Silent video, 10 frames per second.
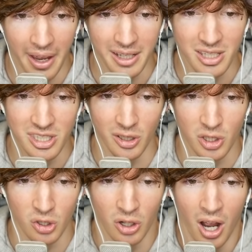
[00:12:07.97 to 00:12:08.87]
I can still
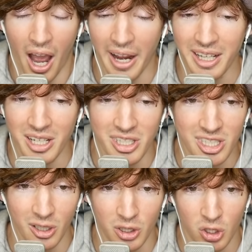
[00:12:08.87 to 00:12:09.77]
try, I can
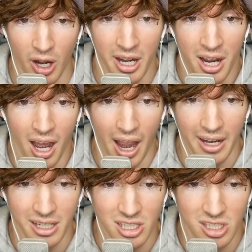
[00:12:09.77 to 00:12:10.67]
still try,
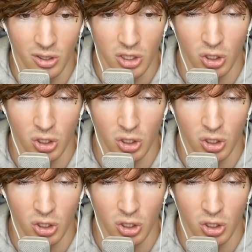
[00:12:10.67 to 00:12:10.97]
I can still